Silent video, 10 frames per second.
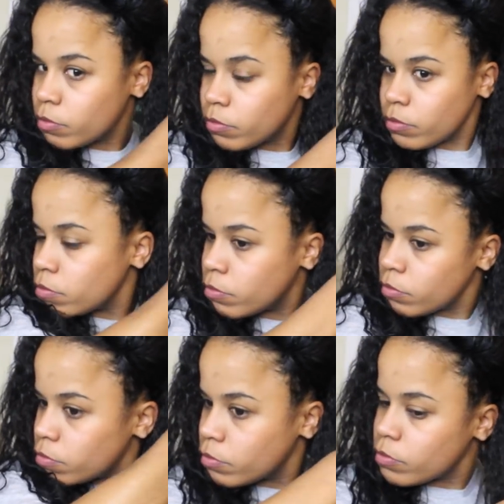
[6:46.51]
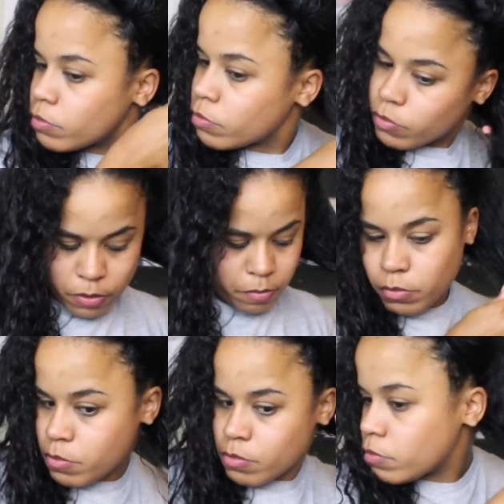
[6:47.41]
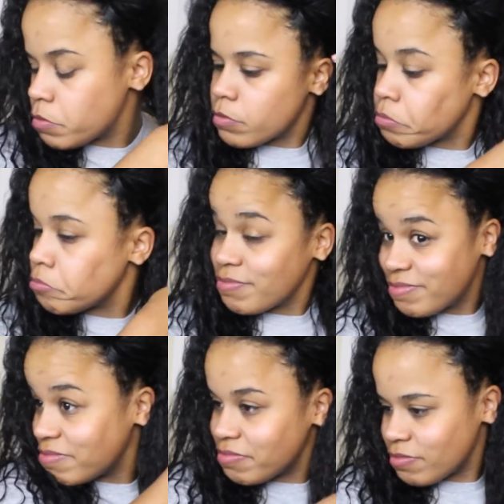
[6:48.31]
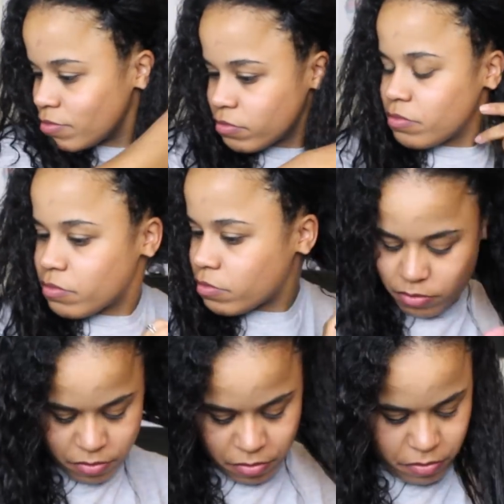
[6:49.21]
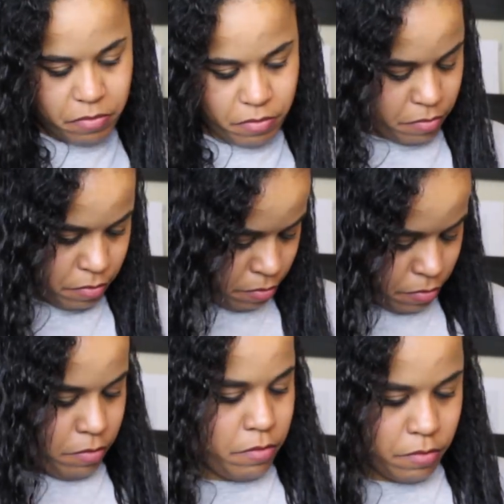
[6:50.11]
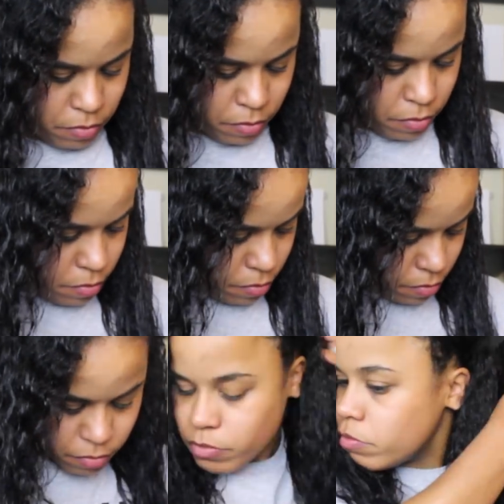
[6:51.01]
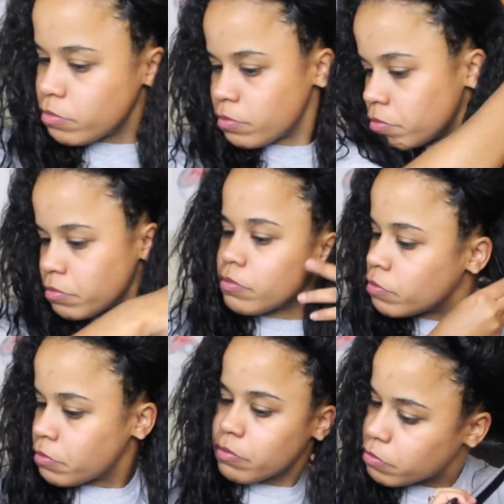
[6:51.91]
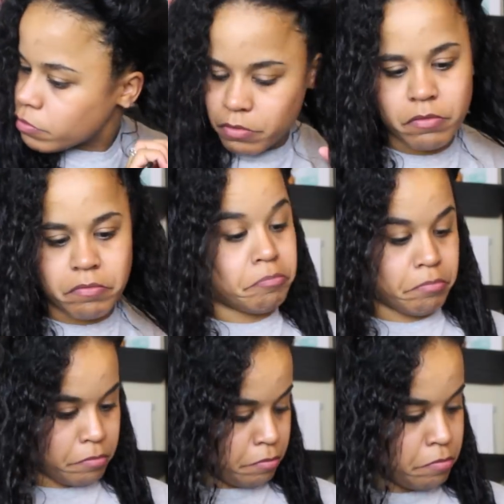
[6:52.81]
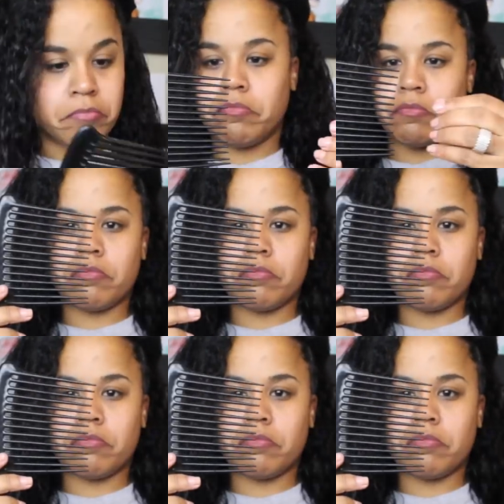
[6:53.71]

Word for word: protection of a heat protectant, so I put that in my hair. Um, and then I'm gonna go ahead and blow dry my